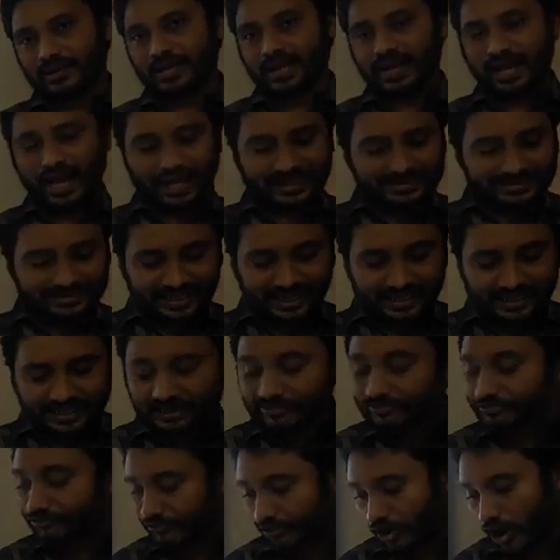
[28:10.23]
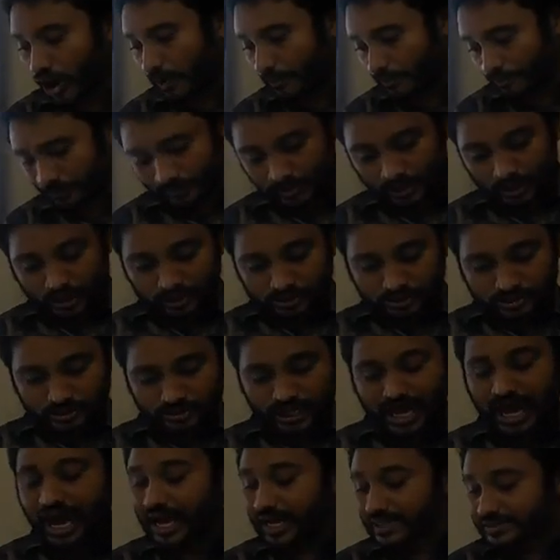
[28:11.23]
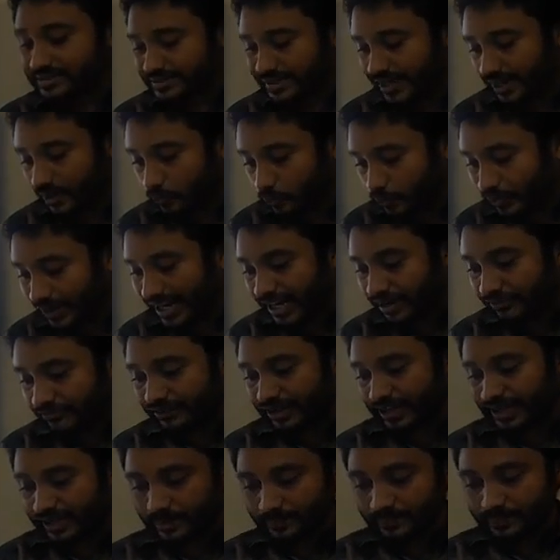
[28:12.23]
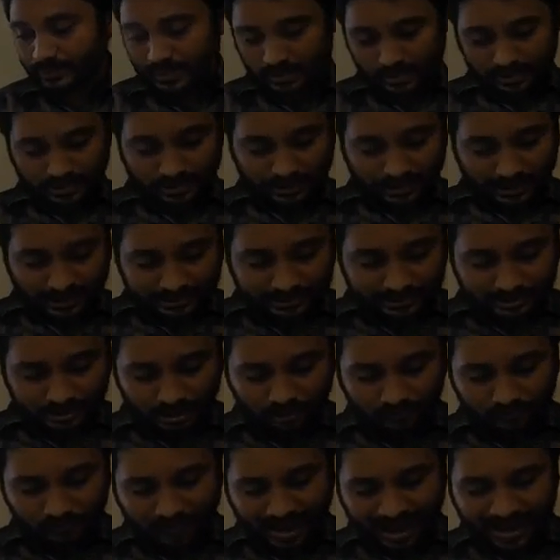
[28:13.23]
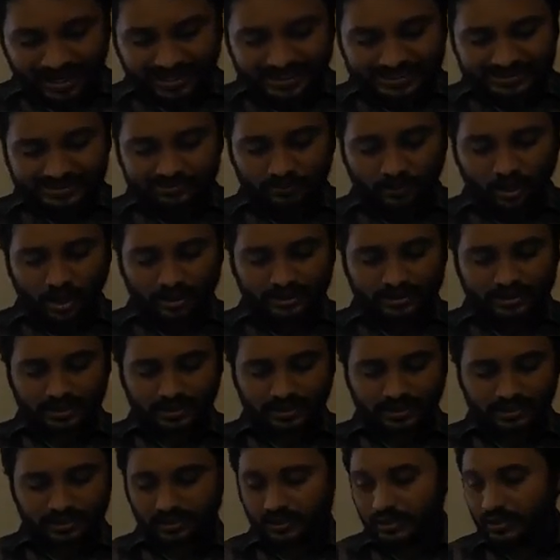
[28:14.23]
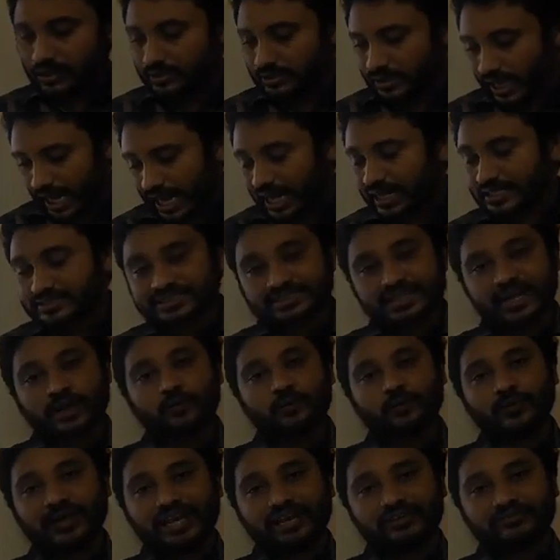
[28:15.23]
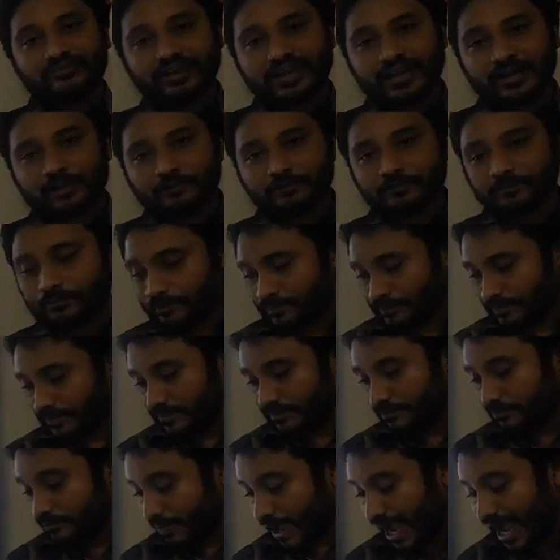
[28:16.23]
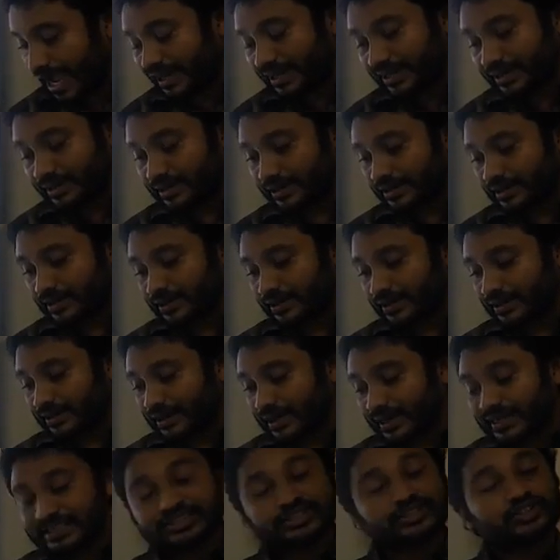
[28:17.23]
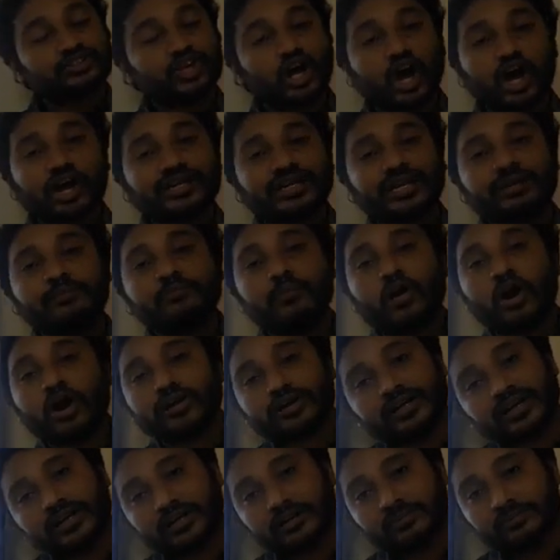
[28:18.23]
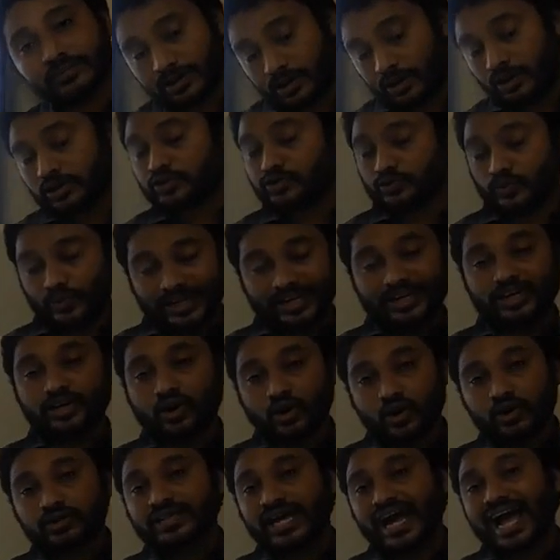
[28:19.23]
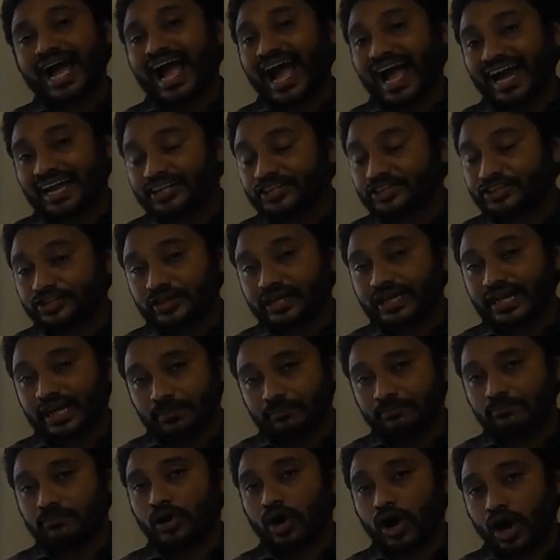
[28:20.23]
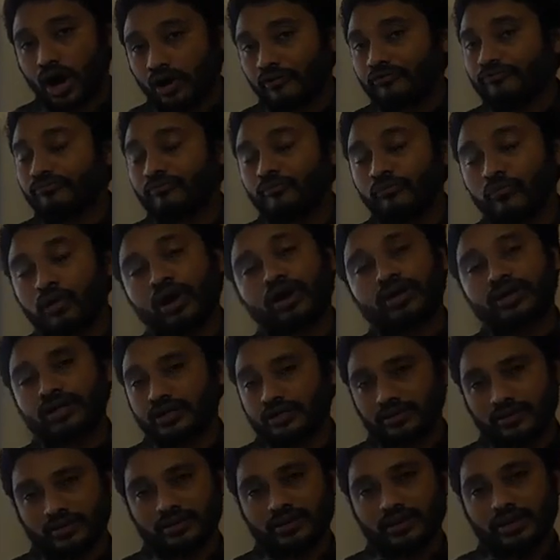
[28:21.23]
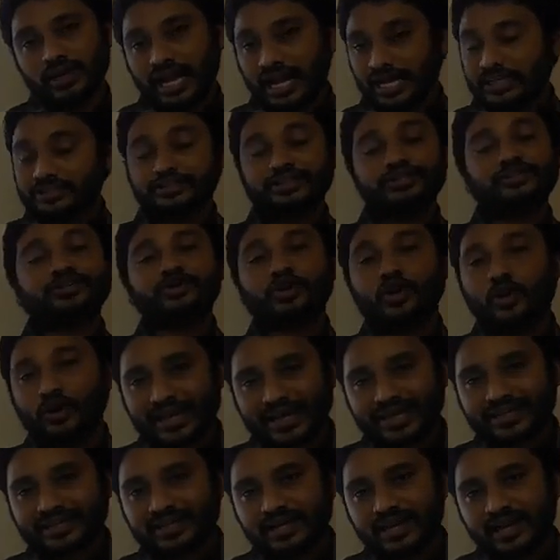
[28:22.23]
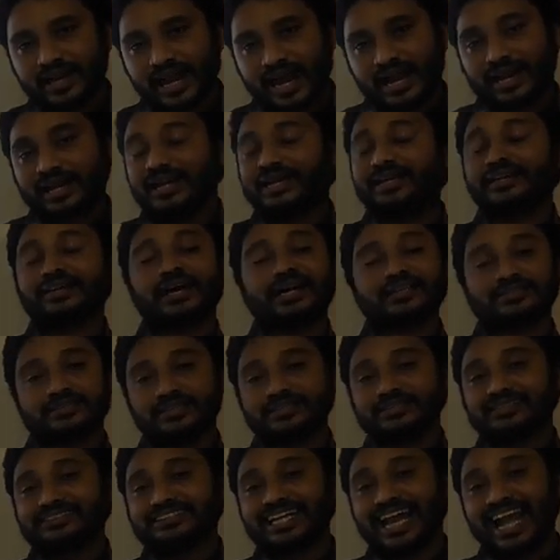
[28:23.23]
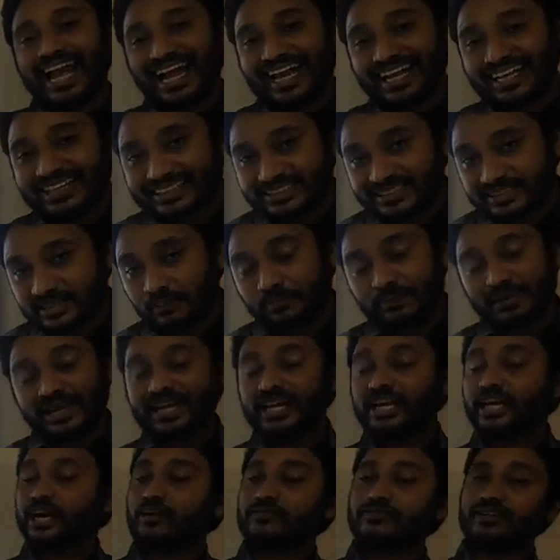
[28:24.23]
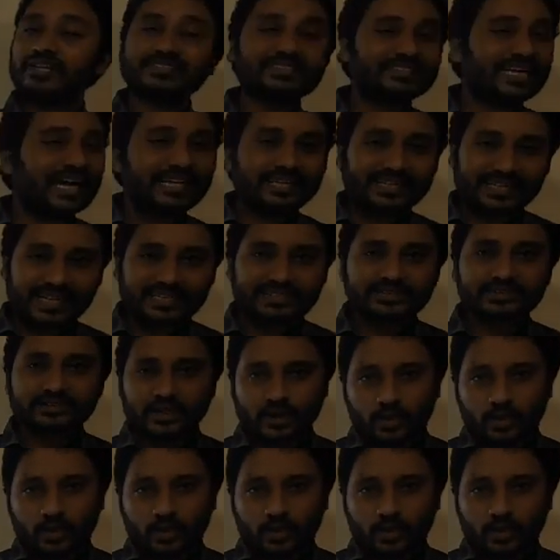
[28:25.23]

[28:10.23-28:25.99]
assertive form. So the answer will be, instead of man is mortal, the answer will be, man is not immortal, because we know the antonym of mortal. As you know it, and it doesn't change the meaning of the sentence,